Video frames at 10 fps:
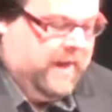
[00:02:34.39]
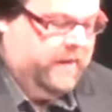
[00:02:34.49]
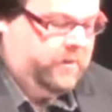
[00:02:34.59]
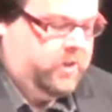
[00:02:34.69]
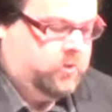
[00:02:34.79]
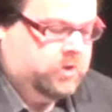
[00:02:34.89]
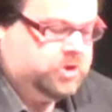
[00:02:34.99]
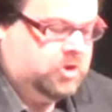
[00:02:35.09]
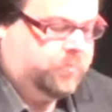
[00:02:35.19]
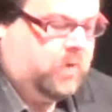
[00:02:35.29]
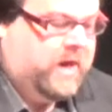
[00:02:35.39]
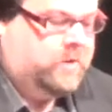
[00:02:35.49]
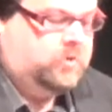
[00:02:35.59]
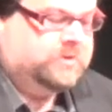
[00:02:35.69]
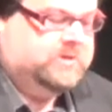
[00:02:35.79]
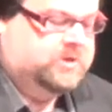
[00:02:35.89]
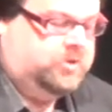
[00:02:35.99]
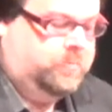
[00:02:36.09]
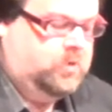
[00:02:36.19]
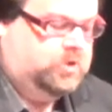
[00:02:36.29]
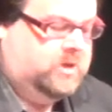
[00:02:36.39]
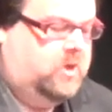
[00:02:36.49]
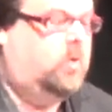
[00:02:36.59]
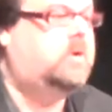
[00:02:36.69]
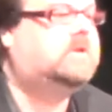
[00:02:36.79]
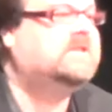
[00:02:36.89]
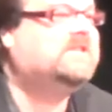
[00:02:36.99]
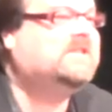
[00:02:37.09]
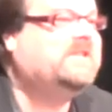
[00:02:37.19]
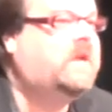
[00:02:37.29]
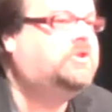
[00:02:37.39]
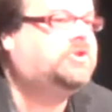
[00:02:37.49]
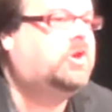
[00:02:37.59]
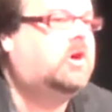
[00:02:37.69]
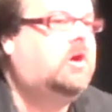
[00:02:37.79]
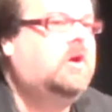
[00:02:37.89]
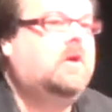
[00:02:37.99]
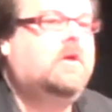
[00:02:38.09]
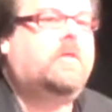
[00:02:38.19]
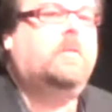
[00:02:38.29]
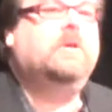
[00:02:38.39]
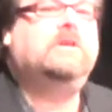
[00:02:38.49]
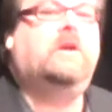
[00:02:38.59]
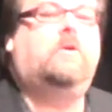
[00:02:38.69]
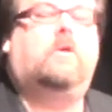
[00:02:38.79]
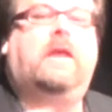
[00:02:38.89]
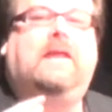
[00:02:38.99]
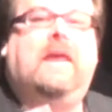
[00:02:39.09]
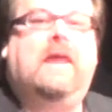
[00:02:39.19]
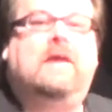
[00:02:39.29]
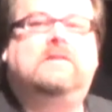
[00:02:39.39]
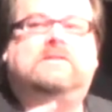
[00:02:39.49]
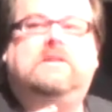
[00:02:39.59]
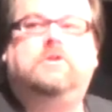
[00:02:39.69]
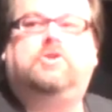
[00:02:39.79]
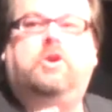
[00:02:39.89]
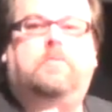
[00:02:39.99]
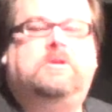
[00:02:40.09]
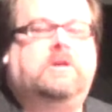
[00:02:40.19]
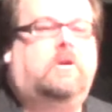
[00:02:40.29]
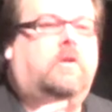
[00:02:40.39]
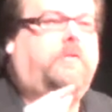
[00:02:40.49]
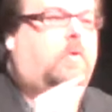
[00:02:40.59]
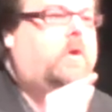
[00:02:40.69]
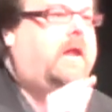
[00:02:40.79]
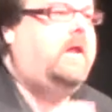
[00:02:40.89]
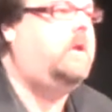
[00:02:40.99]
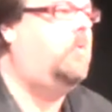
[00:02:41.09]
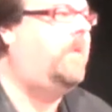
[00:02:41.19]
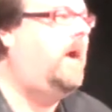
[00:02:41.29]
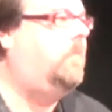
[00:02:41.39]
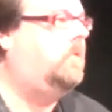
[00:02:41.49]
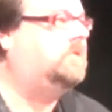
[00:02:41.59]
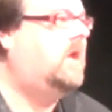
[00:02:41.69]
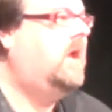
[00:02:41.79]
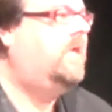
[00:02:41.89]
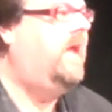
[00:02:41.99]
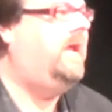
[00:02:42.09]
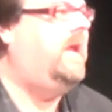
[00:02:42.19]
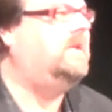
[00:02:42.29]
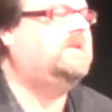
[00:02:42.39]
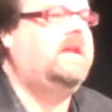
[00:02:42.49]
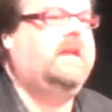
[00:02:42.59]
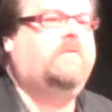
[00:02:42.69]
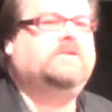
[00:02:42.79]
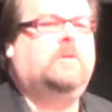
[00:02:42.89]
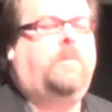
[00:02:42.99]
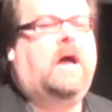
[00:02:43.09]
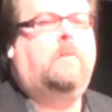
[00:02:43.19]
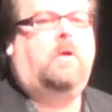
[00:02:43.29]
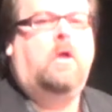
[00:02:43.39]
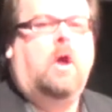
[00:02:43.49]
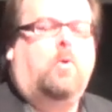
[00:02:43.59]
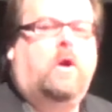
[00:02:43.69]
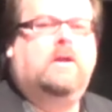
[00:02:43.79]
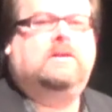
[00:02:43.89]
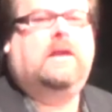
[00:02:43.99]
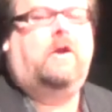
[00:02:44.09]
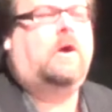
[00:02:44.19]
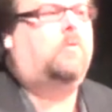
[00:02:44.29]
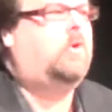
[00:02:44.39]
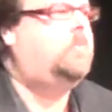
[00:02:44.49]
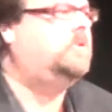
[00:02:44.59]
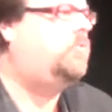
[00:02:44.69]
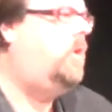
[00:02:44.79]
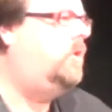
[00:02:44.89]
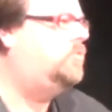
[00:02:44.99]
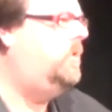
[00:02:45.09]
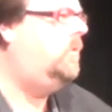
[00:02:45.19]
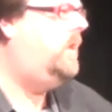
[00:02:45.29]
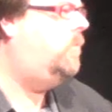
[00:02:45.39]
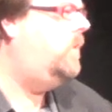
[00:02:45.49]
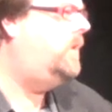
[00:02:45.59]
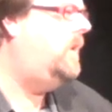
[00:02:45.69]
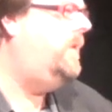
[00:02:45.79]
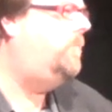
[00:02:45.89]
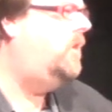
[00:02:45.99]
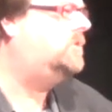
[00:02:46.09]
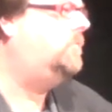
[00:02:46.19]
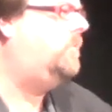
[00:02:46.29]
any literature prior to its distribution in order to censor the material. They can't censor your material. If you want to hand out Bibles, they can't say, give us the Bible, we're going to tear out Romans 1 because we don't like what the Apostle